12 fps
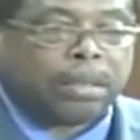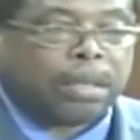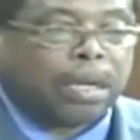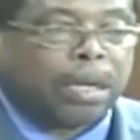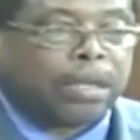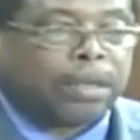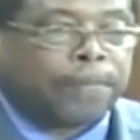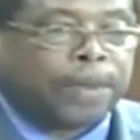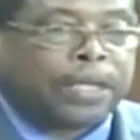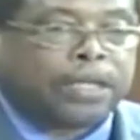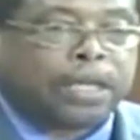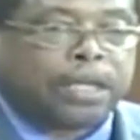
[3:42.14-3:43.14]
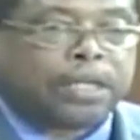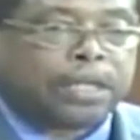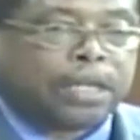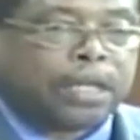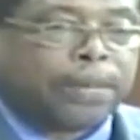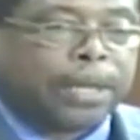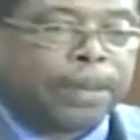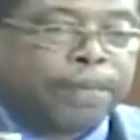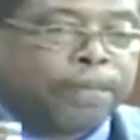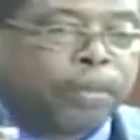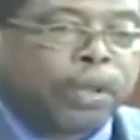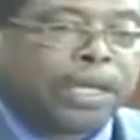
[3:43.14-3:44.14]
on the pension scheme and the
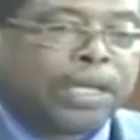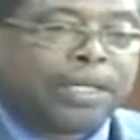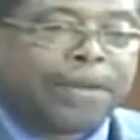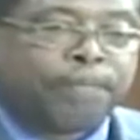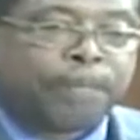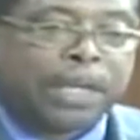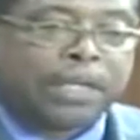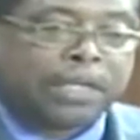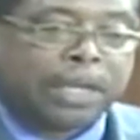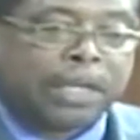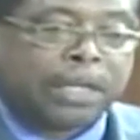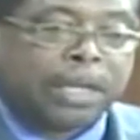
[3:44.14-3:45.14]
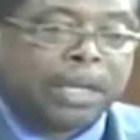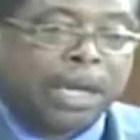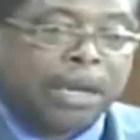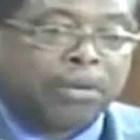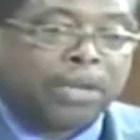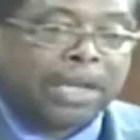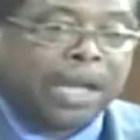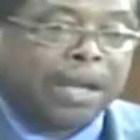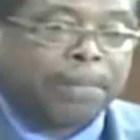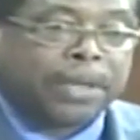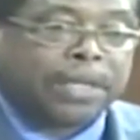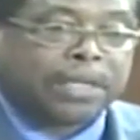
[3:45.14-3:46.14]
importance of pension and
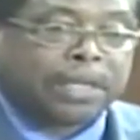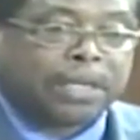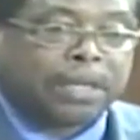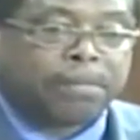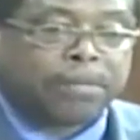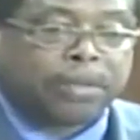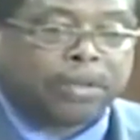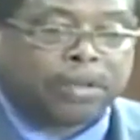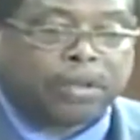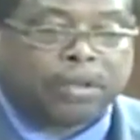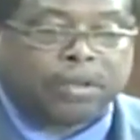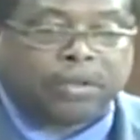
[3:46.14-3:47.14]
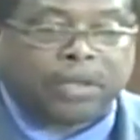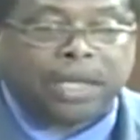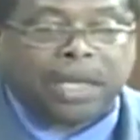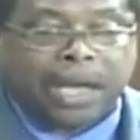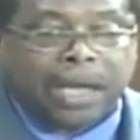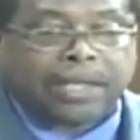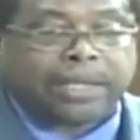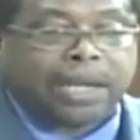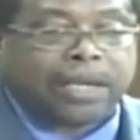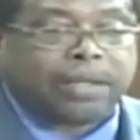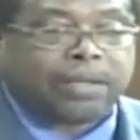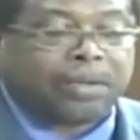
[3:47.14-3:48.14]
retirement scheme to the country. I
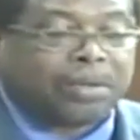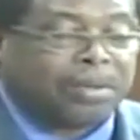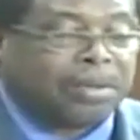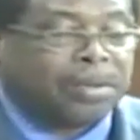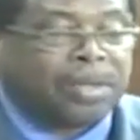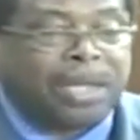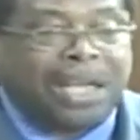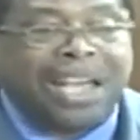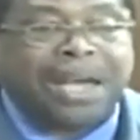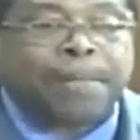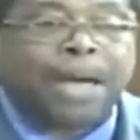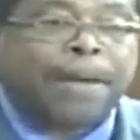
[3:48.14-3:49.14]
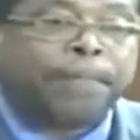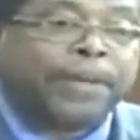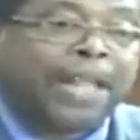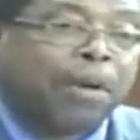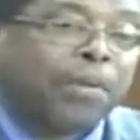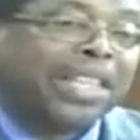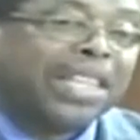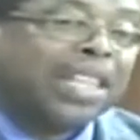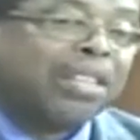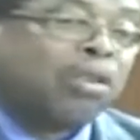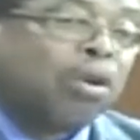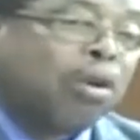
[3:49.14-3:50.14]
thank you. I am happy that we
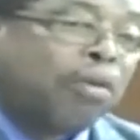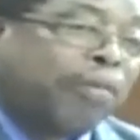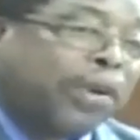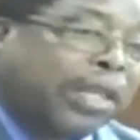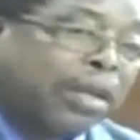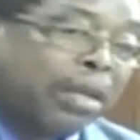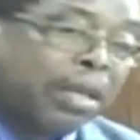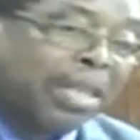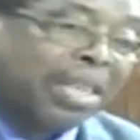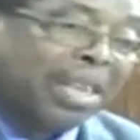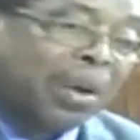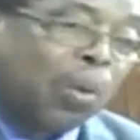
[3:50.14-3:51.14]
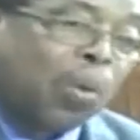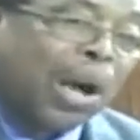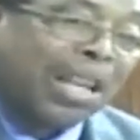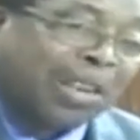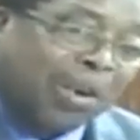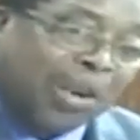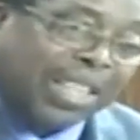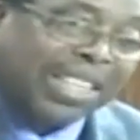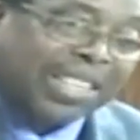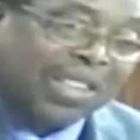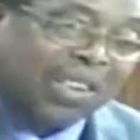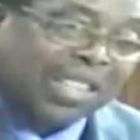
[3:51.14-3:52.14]
didn't go for the 1 hour
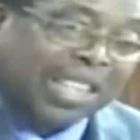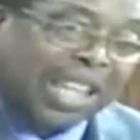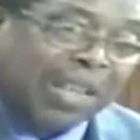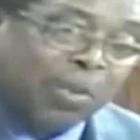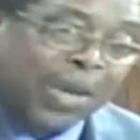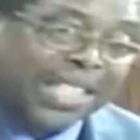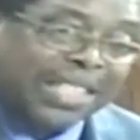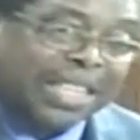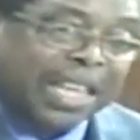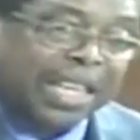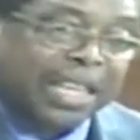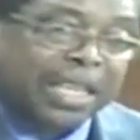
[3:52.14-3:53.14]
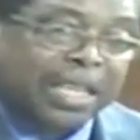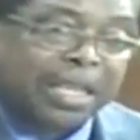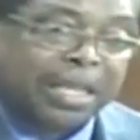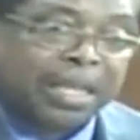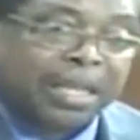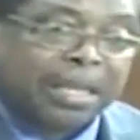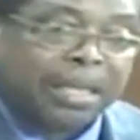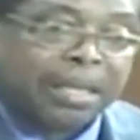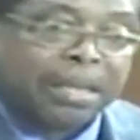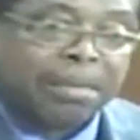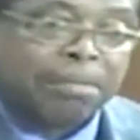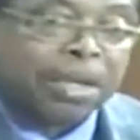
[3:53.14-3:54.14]
discussion on Wednesday.
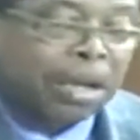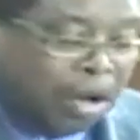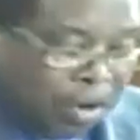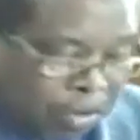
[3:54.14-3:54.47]
Because how